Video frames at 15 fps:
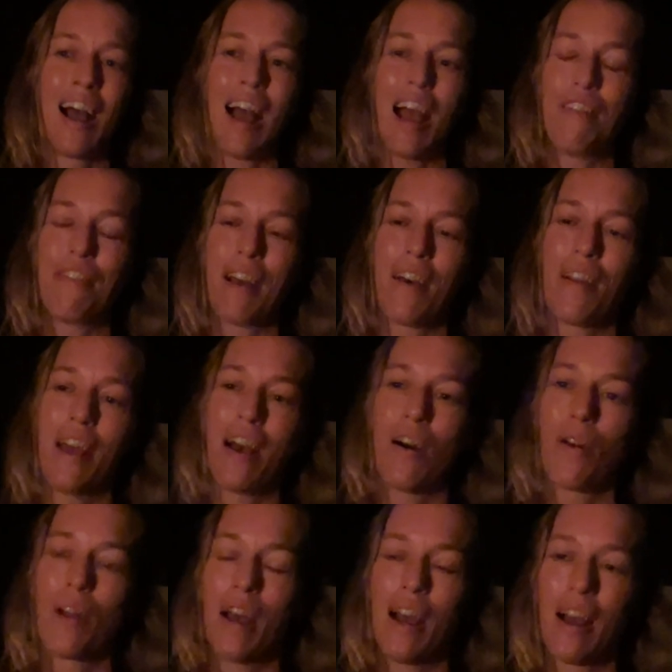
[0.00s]
I found
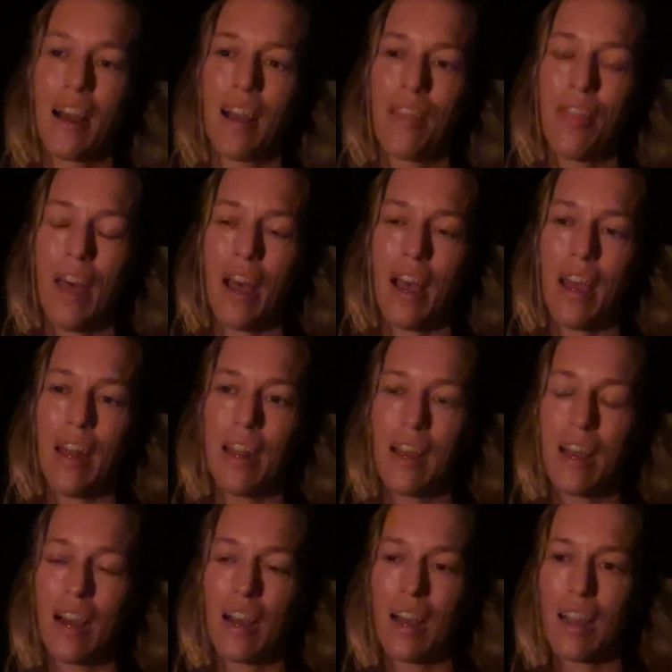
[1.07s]
out that
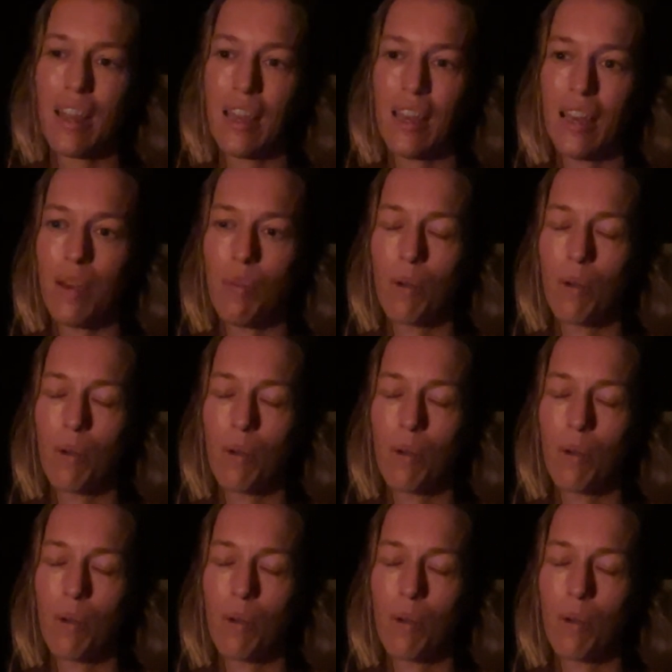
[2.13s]
he